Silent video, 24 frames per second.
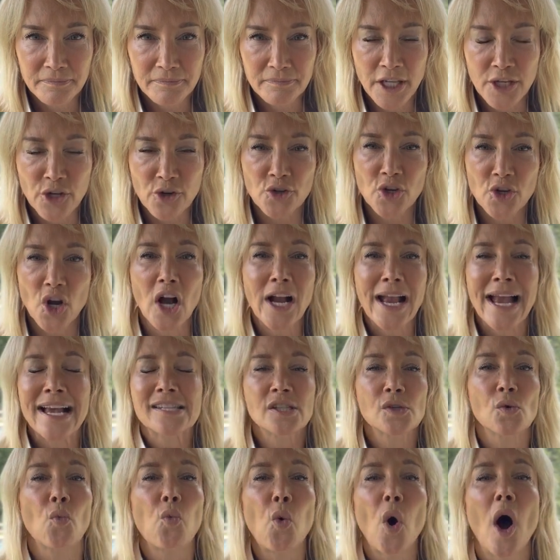Your dog has
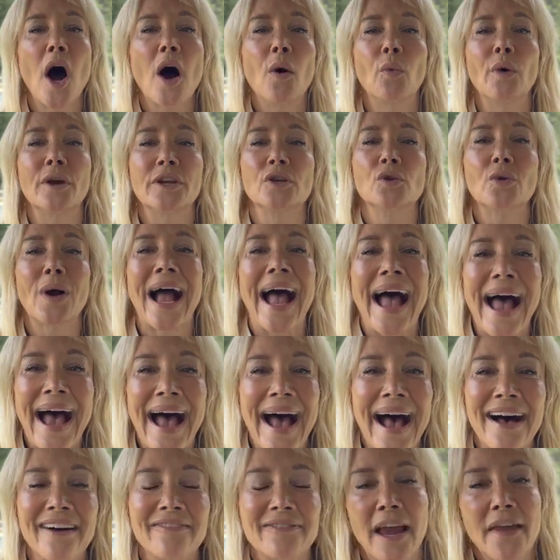to want what you
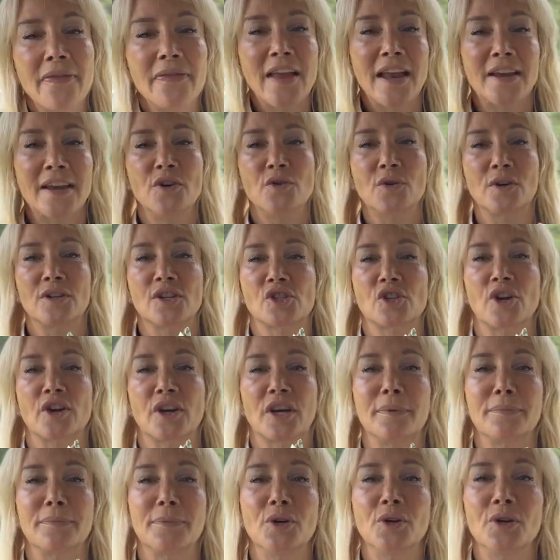have, and then you can start
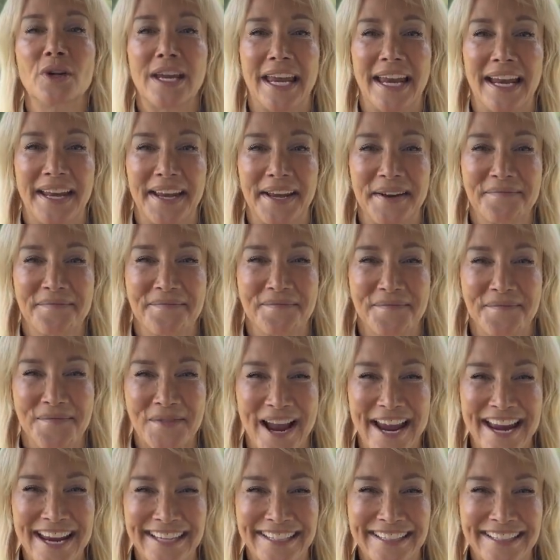communicating,
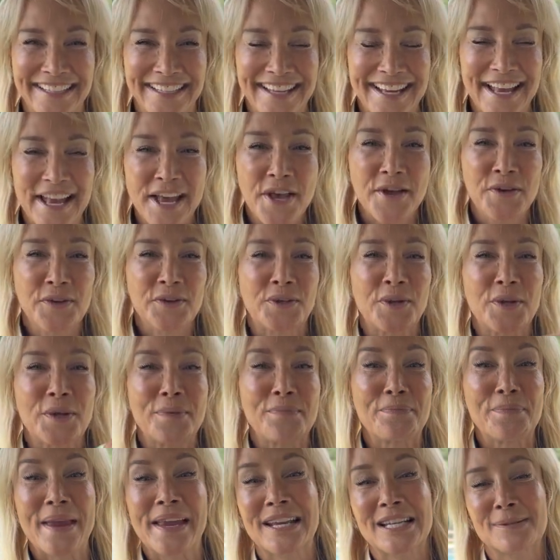right? So the
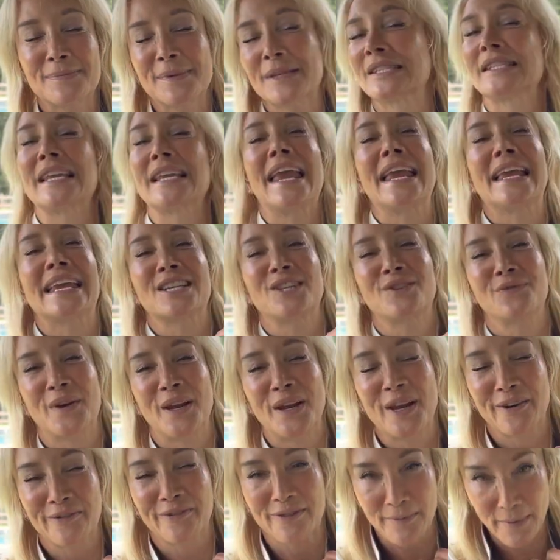biggest mistake is
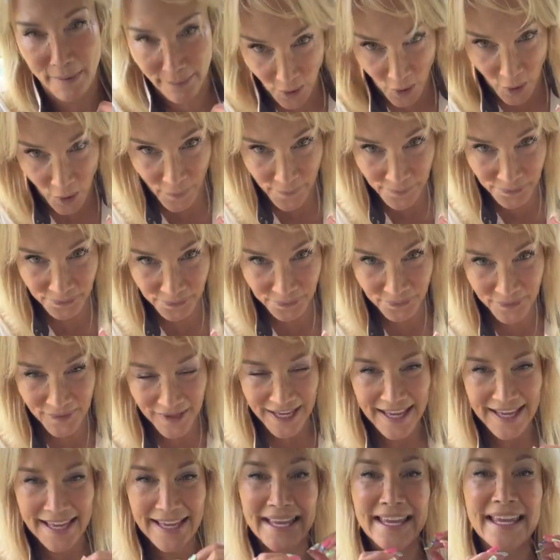feeding from a bowl.
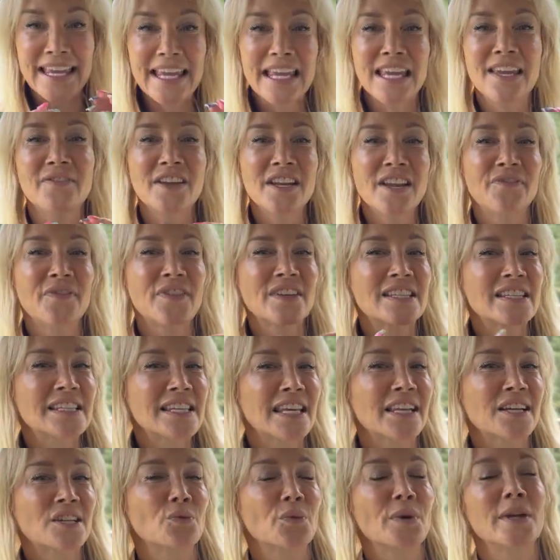Even if it's
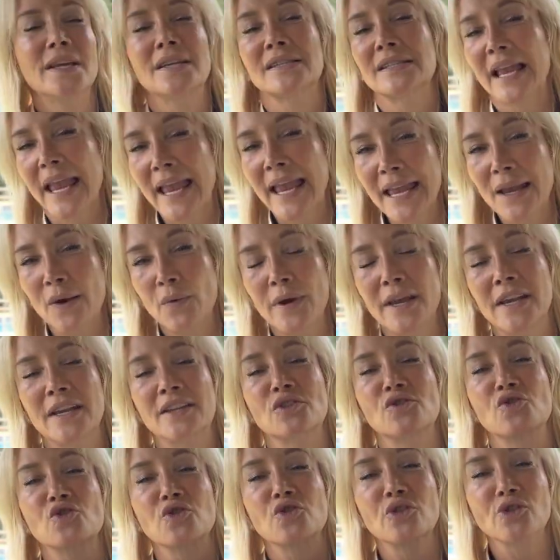6 weeks, 8 weeks,
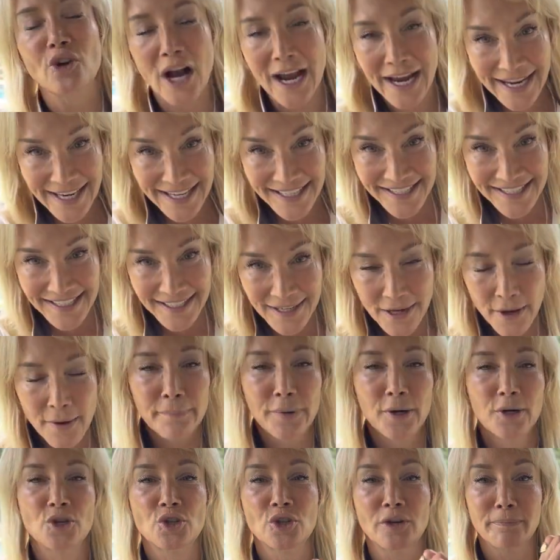try it,
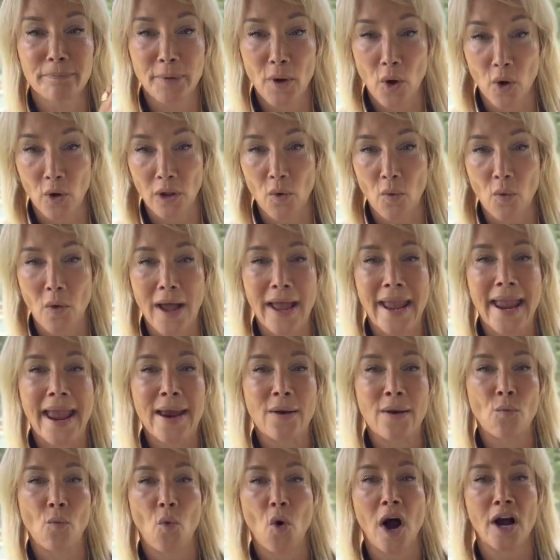put your bowl away,
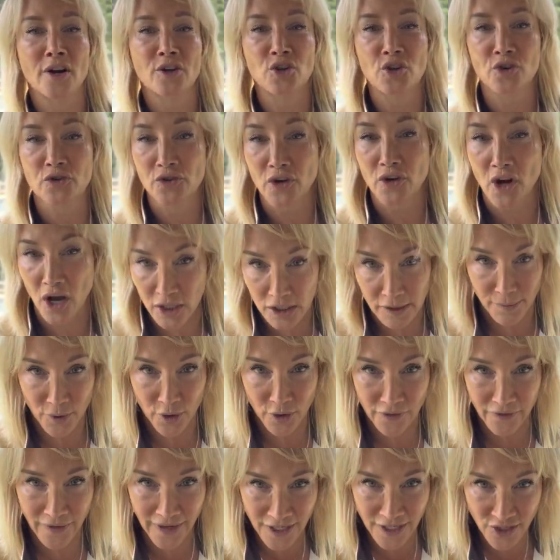and watch your dog's
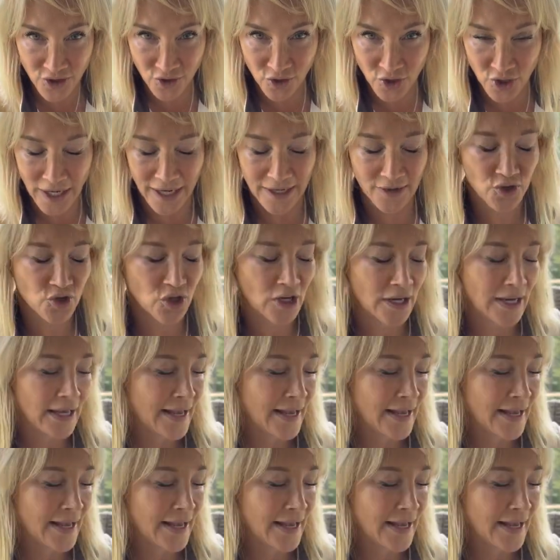motivation change.